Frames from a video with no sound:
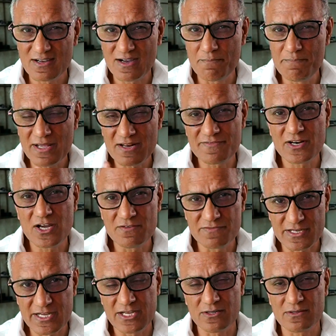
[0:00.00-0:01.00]
a bit of an
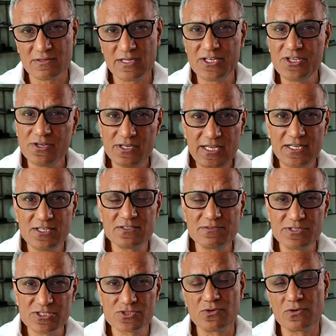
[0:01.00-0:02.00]
overkill and you need to
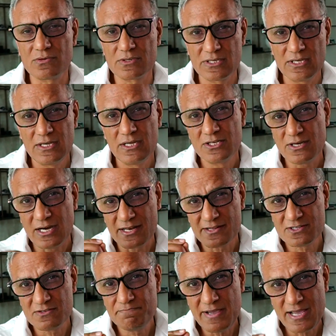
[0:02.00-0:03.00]
resort either
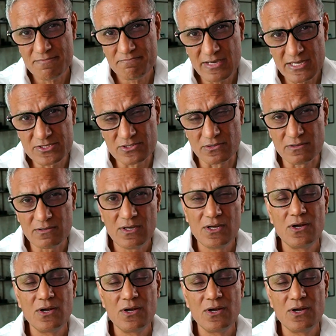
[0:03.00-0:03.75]
to bare metal